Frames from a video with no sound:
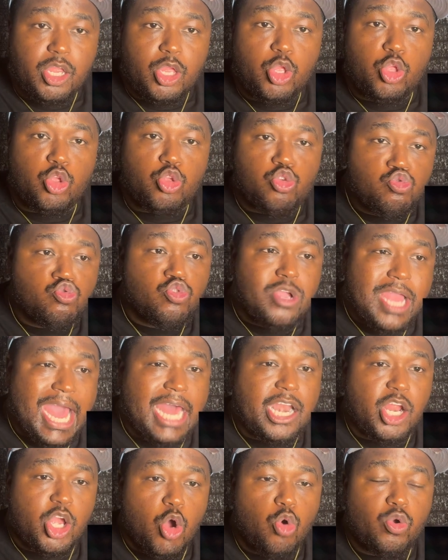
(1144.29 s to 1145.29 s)
you got
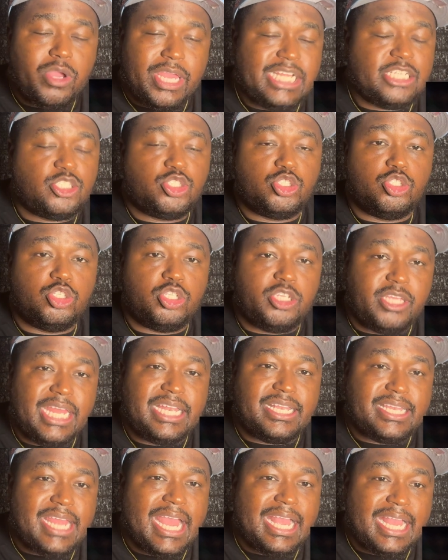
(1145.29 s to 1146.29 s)
to go
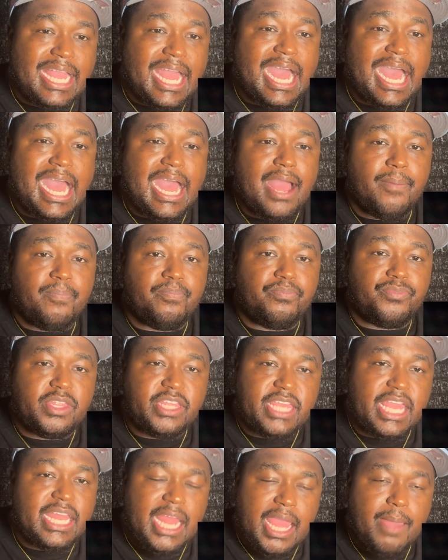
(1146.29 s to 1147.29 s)
get that guy,
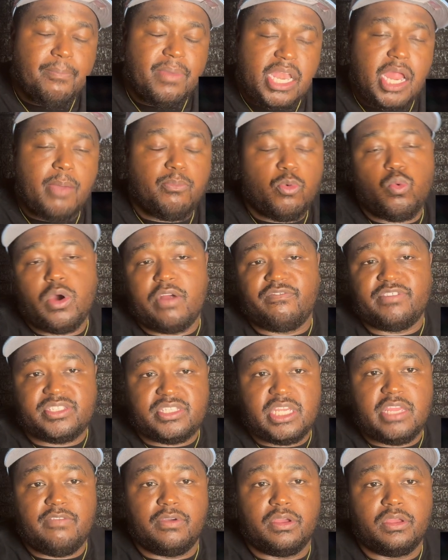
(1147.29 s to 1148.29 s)
get him a number one
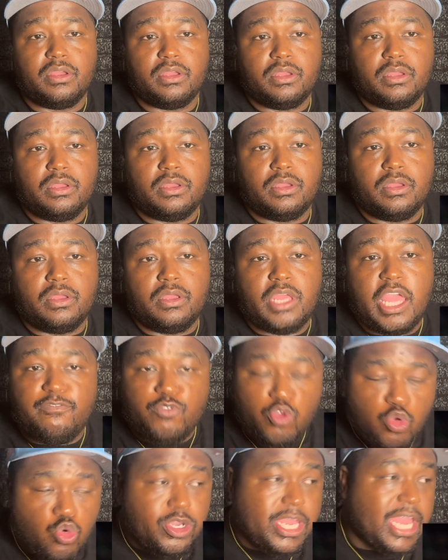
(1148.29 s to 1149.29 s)
receiver. If
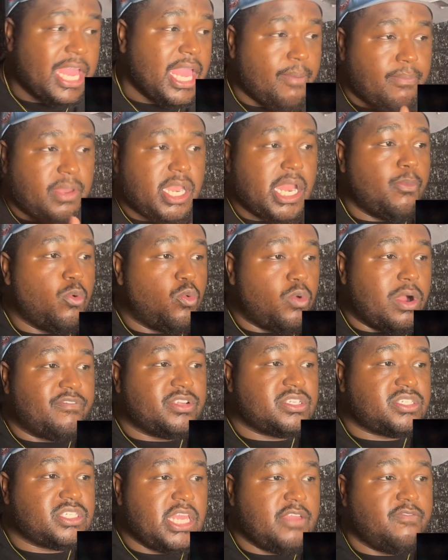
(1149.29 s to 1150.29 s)
you get him a number one
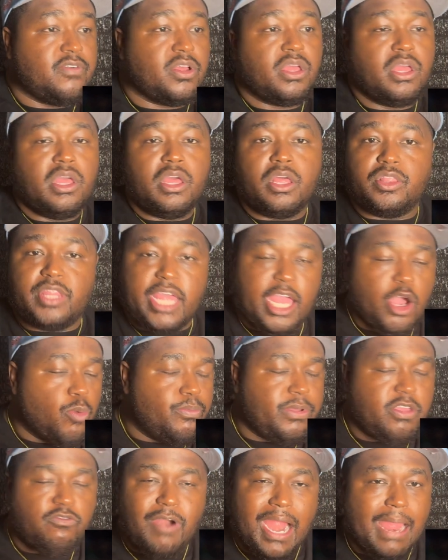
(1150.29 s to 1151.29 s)
receiver, they'll
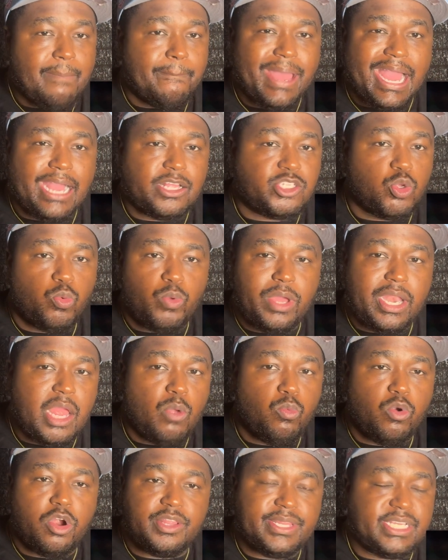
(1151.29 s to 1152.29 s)
be right back to where they
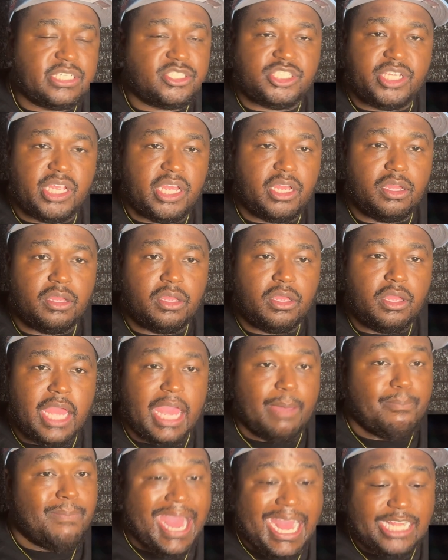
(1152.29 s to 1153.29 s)
were this year.
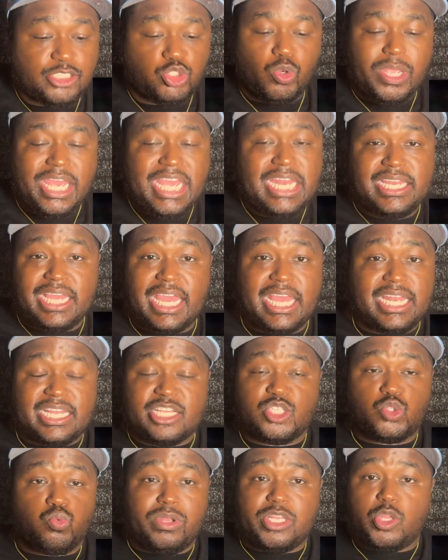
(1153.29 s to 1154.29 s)
And mind you, he did
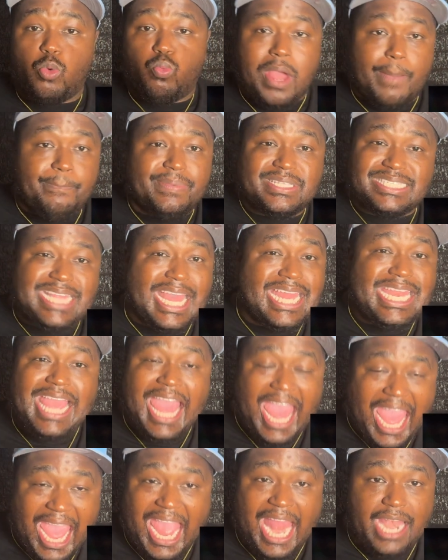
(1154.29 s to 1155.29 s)
this with the weapons that he
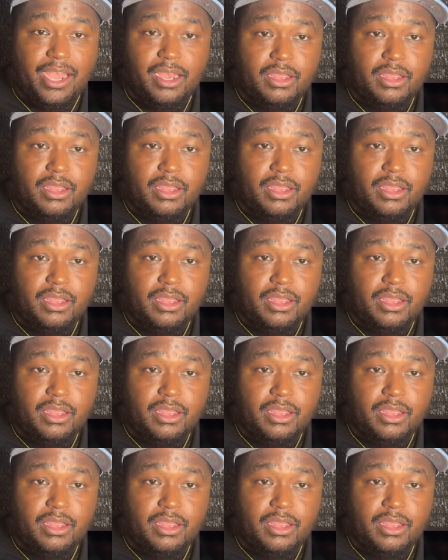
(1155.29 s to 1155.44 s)
had.